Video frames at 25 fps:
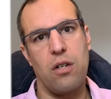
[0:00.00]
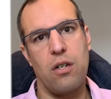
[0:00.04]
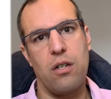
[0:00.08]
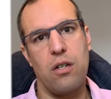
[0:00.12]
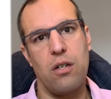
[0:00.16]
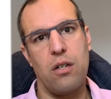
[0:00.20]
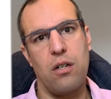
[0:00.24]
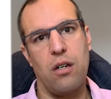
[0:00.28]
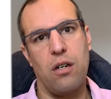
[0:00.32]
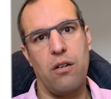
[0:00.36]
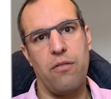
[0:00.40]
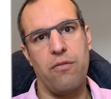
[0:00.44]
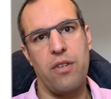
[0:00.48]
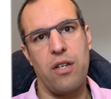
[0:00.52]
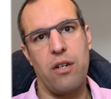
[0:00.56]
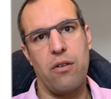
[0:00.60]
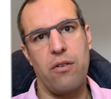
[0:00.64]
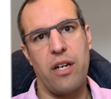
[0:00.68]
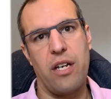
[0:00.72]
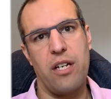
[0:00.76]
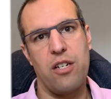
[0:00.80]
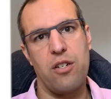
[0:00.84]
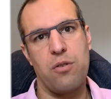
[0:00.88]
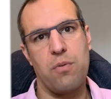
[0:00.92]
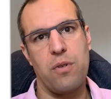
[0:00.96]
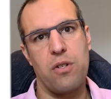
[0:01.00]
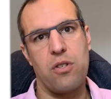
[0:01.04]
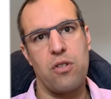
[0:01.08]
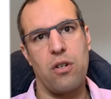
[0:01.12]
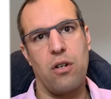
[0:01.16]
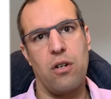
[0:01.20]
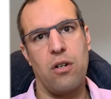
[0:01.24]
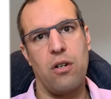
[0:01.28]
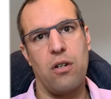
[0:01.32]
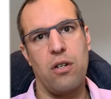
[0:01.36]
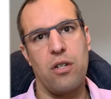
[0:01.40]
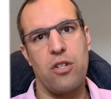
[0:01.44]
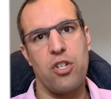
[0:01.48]
of the arrangement
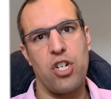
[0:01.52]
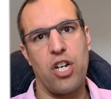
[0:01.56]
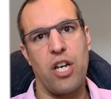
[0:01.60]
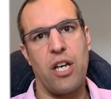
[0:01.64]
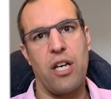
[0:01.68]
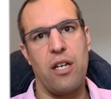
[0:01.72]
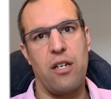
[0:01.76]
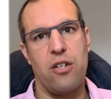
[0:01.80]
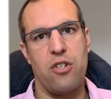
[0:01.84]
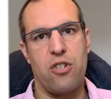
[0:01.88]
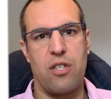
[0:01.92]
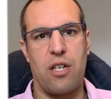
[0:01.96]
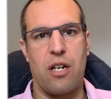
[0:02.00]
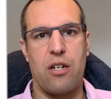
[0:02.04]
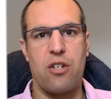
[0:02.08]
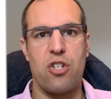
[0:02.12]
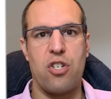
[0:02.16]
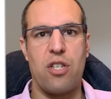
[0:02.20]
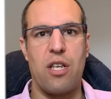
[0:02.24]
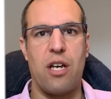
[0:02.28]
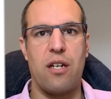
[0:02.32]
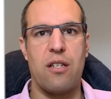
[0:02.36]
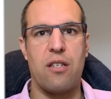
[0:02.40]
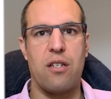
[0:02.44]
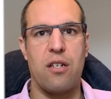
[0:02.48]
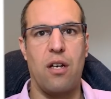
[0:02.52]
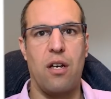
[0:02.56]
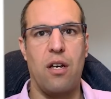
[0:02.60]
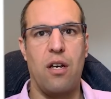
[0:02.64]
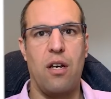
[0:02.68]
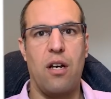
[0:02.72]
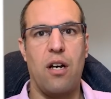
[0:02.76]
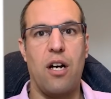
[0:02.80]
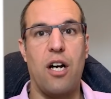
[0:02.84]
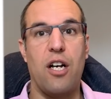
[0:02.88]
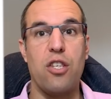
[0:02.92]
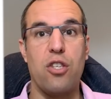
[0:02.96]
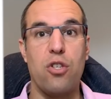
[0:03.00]
are changed such that
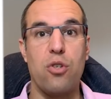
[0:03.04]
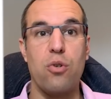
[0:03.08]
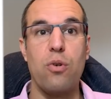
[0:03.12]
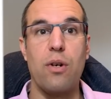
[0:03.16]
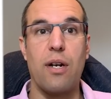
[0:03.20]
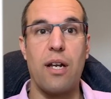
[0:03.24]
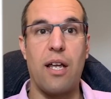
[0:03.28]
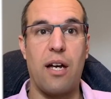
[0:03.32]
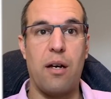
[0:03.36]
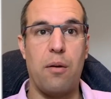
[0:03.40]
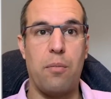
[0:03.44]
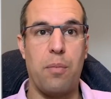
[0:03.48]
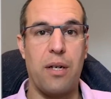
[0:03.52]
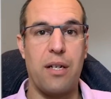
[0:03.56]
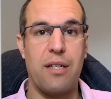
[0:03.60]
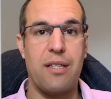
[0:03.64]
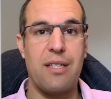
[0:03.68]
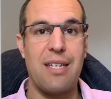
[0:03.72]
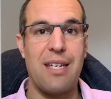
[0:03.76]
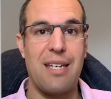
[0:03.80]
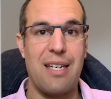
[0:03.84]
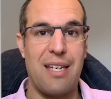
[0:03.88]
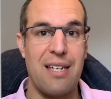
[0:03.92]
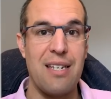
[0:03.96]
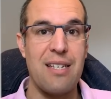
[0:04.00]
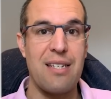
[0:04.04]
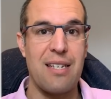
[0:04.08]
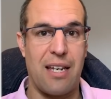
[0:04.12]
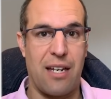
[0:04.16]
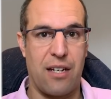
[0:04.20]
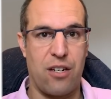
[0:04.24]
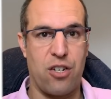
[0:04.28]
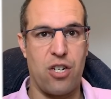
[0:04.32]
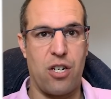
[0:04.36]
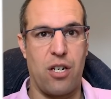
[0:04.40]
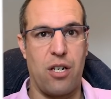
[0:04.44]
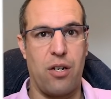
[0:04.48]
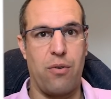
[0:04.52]
a new liability is
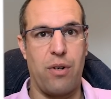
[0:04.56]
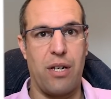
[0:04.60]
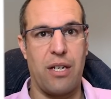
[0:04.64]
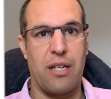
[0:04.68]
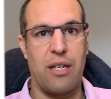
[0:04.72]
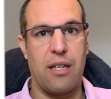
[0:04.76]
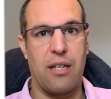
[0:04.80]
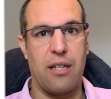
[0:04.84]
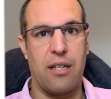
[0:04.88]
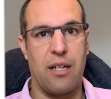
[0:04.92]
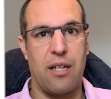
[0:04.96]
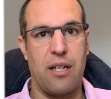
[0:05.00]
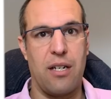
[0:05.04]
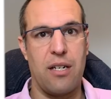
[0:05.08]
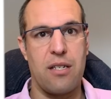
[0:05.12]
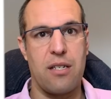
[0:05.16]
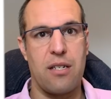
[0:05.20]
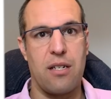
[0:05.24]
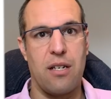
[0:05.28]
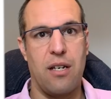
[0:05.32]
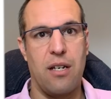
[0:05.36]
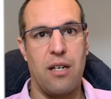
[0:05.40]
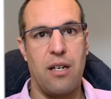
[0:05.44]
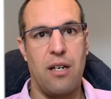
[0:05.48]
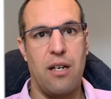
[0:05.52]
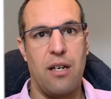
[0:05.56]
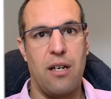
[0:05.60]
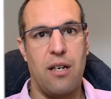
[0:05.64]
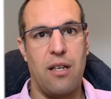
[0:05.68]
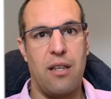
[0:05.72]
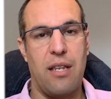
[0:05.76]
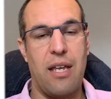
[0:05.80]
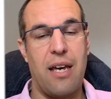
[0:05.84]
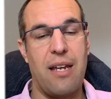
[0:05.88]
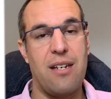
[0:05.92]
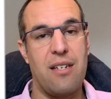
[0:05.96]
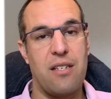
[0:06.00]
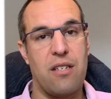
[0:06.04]
actually recognized,
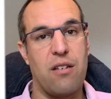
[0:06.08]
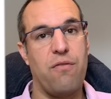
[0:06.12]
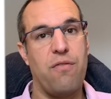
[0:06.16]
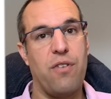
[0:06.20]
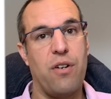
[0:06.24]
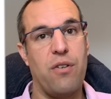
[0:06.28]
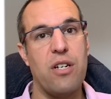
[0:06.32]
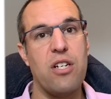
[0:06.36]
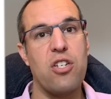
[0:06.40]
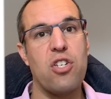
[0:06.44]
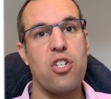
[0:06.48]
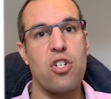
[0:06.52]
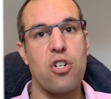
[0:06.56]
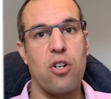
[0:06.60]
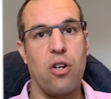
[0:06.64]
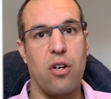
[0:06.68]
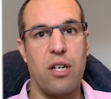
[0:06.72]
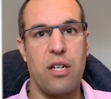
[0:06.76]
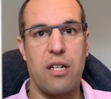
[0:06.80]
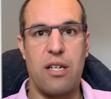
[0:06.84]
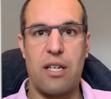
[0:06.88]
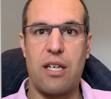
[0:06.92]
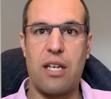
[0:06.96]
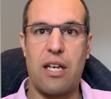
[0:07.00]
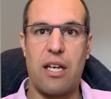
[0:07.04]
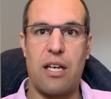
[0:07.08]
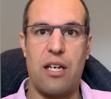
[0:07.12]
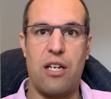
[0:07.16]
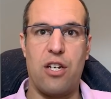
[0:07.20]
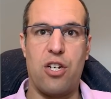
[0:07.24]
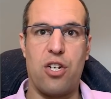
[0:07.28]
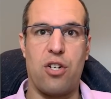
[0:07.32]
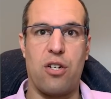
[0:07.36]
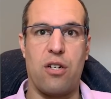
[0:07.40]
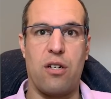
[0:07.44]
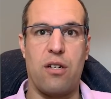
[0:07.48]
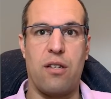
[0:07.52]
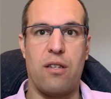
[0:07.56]
that is a very strong
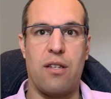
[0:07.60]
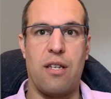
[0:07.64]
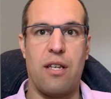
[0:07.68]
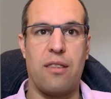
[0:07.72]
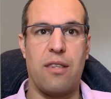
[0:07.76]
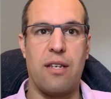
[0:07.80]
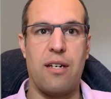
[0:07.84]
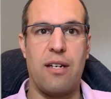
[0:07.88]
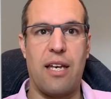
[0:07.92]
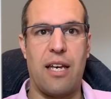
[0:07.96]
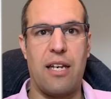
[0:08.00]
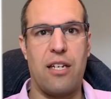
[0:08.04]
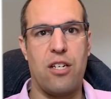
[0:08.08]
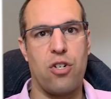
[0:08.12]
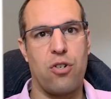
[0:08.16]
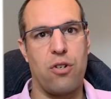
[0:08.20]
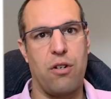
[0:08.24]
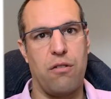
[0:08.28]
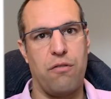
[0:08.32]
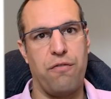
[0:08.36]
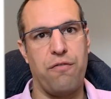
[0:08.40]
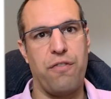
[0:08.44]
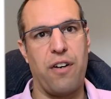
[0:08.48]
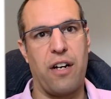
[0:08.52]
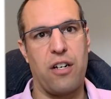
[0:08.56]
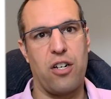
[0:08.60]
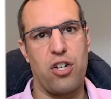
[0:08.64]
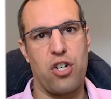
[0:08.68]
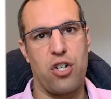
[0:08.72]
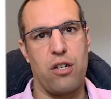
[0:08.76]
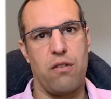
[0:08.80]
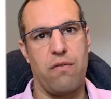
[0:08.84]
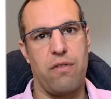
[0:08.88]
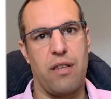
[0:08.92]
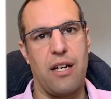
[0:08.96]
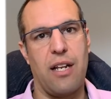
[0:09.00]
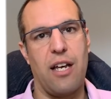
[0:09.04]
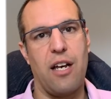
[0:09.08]
indication that the nature and
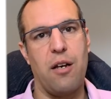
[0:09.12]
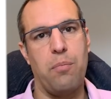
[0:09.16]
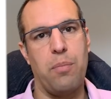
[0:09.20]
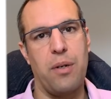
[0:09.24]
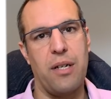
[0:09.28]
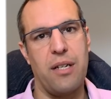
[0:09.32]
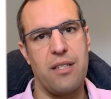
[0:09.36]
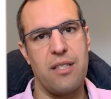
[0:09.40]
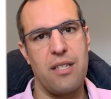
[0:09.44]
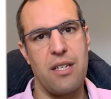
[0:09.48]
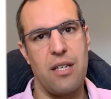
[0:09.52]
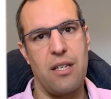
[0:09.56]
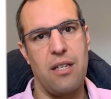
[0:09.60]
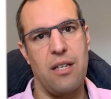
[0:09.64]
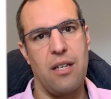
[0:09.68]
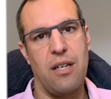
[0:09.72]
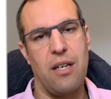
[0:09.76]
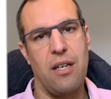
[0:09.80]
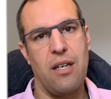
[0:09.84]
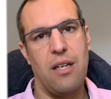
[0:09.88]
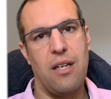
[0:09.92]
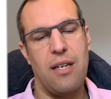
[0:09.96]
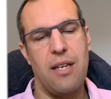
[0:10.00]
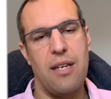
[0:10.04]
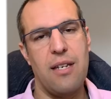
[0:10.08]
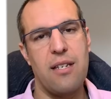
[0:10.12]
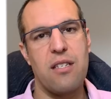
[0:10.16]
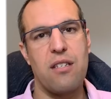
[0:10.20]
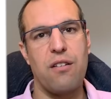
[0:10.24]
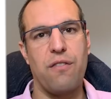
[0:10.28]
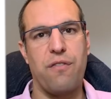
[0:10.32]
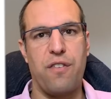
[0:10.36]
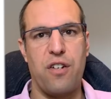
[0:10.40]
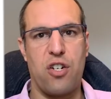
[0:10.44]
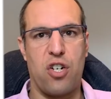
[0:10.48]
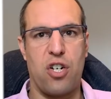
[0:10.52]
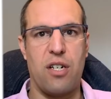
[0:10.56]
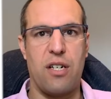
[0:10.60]
function of the liability is
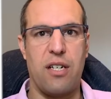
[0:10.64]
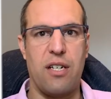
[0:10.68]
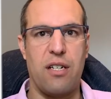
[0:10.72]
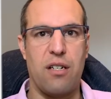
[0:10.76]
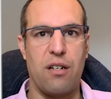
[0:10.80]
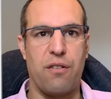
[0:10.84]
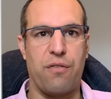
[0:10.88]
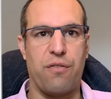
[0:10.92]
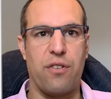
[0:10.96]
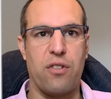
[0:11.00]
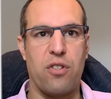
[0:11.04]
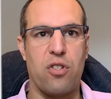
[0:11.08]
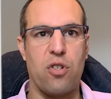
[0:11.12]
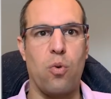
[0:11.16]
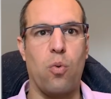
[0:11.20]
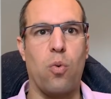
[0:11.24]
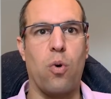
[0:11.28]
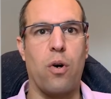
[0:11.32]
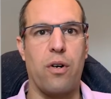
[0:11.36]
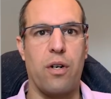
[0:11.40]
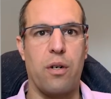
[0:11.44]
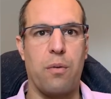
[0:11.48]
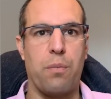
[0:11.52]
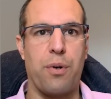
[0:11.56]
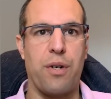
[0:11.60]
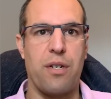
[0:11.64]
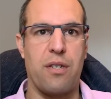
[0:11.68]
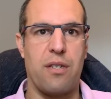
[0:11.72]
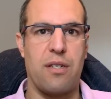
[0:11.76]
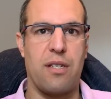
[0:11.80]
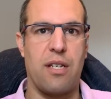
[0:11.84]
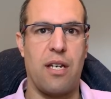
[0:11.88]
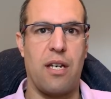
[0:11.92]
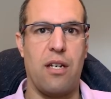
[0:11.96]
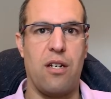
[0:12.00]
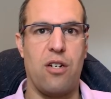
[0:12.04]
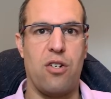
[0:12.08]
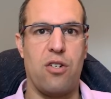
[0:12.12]
sufficiently different to warrant
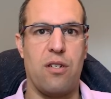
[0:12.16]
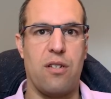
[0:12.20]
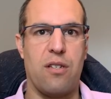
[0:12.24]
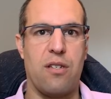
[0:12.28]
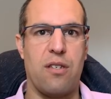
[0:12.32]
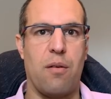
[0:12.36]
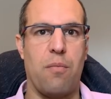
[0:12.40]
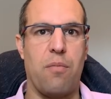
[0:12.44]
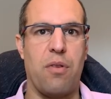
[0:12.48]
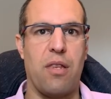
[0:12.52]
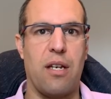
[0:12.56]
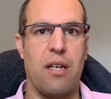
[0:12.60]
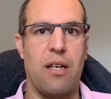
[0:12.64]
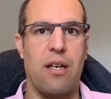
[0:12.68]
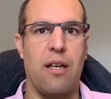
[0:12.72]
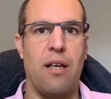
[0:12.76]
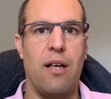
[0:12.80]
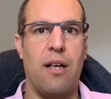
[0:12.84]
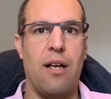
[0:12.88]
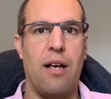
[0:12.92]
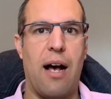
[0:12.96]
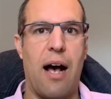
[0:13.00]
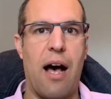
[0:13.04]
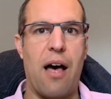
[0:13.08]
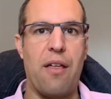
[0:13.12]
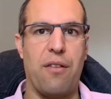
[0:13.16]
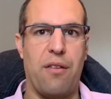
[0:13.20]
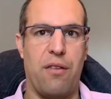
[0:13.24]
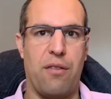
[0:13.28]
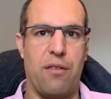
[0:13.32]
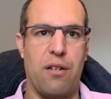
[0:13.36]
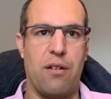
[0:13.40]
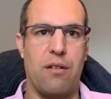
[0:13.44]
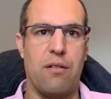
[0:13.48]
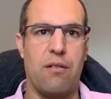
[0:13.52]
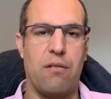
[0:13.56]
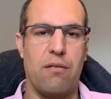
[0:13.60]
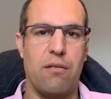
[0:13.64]
presentation as something other
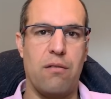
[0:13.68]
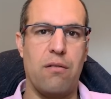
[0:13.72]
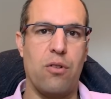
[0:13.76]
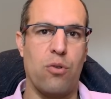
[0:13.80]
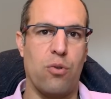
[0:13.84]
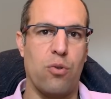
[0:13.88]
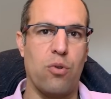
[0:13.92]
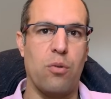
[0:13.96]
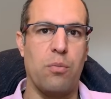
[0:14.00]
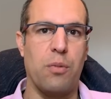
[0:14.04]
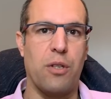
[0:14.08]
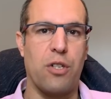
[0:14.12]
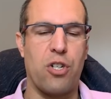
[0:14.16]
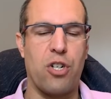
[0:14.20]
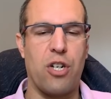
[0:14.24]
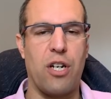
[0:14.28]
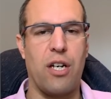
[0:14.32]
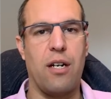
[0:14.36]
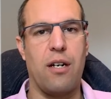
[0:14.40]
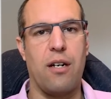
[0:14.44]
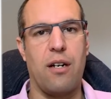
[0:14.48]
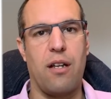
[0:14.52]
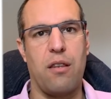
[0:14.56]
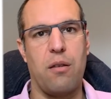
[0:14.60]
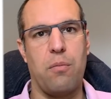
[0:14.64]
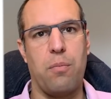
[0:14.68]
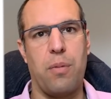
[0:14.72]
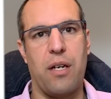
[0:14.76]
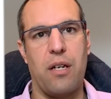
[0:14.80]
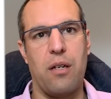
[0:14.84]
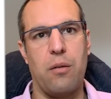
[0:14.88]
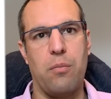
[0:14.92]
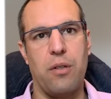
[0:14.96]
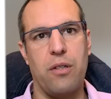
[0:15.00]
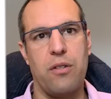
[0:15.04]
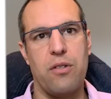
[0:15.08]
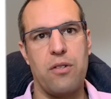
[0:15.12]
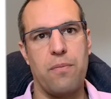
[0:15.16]
than your normal trade and other
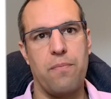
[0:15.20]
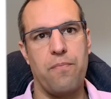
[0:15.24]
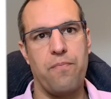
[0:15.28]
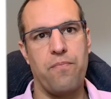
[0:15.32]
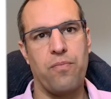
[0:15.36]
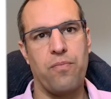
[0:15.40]
payables.